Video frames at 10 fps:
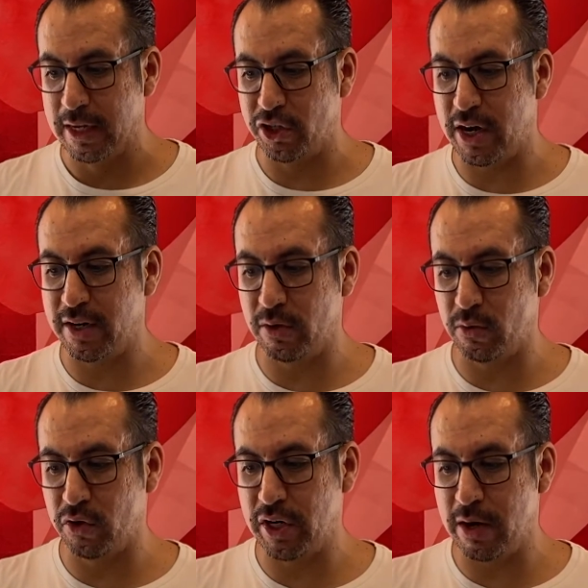John
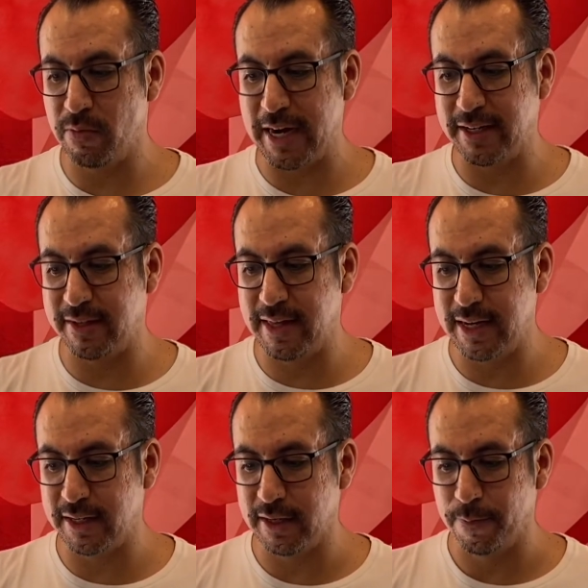writes
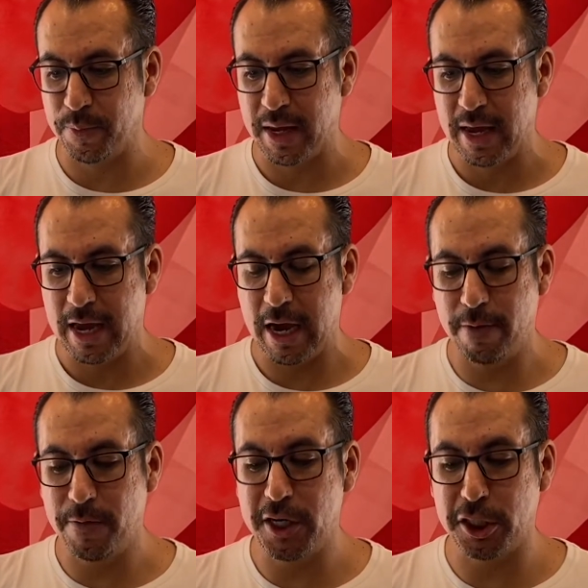this:
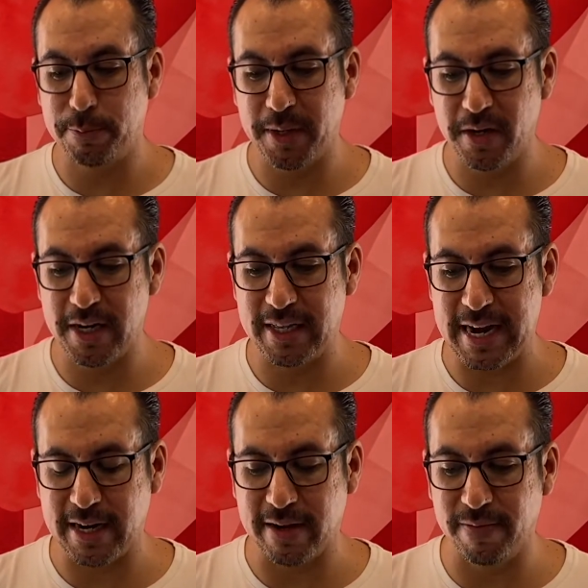every spirit
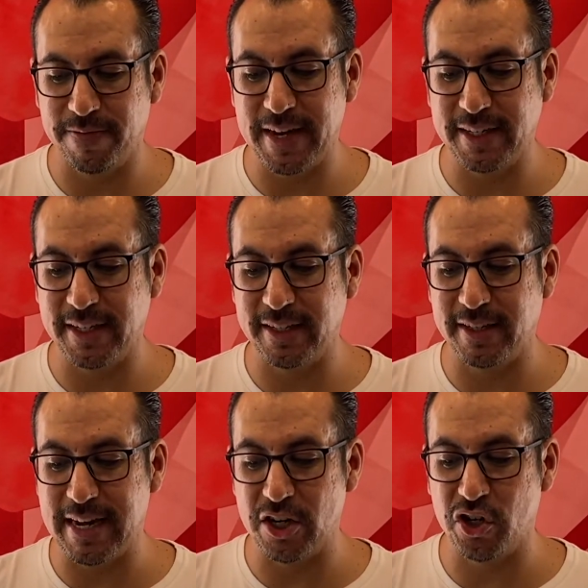that confesses
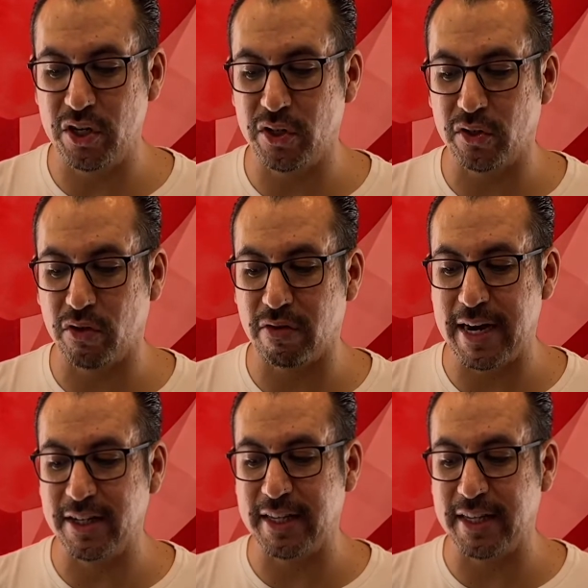that Jesus Christ